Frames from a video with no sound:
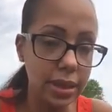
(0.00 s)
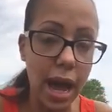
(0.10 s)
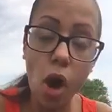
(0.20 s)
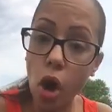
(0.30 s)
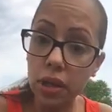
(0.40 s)

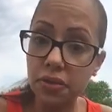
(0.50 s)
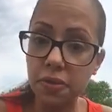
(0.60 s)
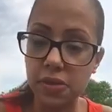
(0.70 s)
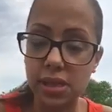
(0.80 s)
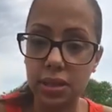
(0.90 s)
Not all of
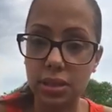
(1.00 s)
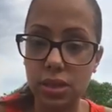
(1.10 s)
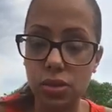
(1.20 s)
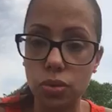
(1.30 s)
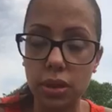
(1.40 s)
the
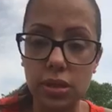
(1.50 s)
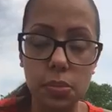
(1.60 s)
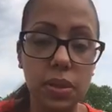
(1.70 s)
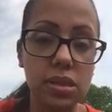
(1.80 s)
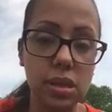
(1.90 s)
facilities do
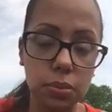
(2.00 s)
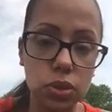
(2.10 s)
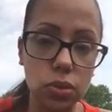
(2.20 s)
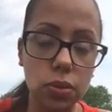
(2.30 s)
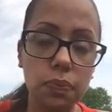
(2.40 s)
this, but some
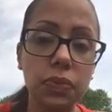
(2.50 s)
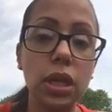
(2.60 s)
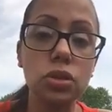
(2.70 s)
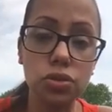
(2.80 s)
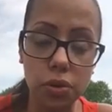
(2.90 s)
do.
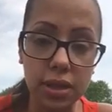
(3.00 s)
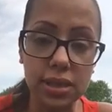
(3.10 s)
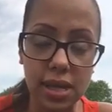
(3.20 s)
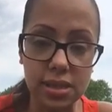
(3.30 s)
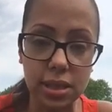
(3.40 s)
Drug
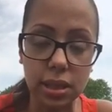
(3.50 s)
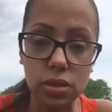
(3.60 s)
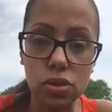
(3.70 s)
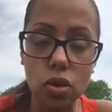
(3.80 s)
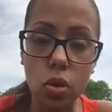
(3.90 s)
testing.
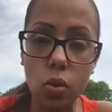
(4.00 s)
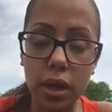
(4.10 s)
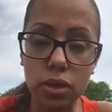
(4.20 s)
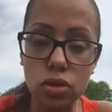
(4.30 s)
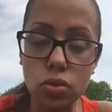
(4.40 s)
So
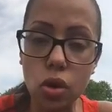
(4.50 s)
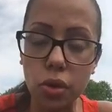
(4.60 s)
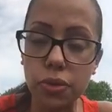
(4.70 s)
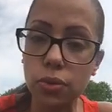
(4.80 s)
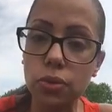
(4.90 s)
when you
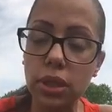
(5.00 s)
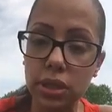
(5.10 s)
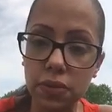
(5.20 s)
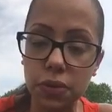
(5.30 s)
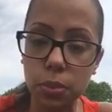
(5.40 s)
go through
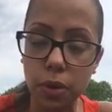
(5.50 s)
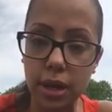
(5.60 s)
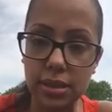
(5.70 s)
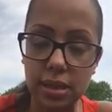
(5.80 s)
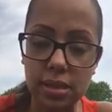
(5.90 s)
interview
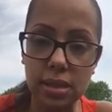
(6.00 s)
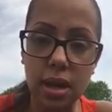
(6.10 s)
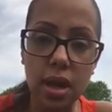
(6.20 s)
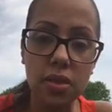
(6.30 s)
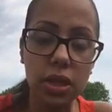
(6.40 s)
process,
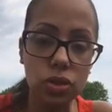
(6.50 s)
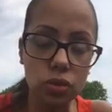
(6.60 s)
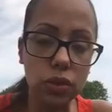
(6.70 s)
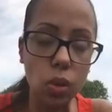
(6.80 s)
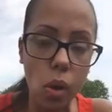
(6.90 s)
they
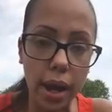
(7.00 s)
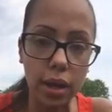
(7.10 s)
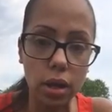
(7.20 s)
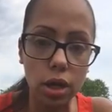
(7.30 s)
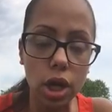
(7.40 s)
do
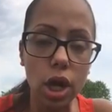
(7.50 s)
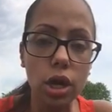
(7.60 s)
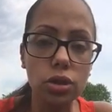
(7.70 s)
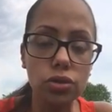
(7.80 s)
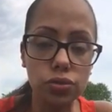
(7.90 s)
require
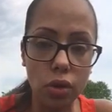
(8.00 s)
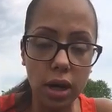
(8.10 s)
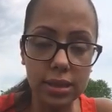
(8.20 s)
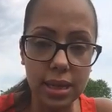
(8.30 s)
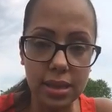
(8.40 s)

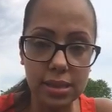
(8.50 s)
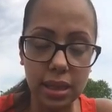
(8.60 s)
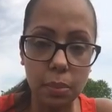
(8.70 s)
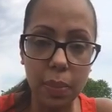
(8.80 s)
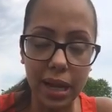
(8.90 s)
drug
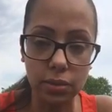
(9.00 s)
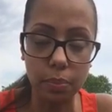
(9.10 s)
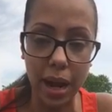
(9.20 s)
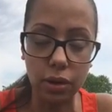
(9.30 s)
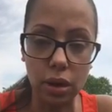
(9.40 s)
testing and
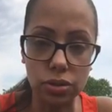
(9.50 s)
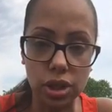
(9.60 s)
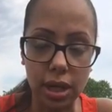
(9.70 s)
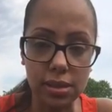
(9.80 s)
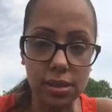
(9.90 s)
background
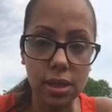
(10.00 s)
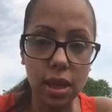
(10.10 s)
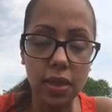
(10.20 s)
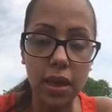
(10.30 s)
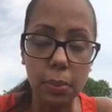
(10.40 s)
checks.
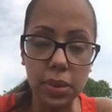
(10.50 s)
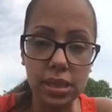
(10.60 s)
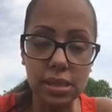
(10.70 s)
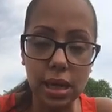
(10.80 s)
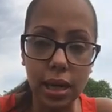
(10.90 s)
That
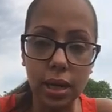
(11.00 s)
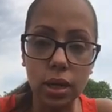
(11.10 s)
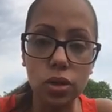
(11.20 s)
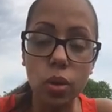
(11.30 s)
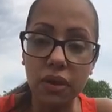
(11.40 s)
means that
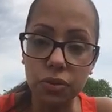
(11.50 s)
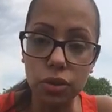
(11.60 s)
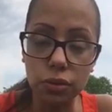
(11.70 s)
you have to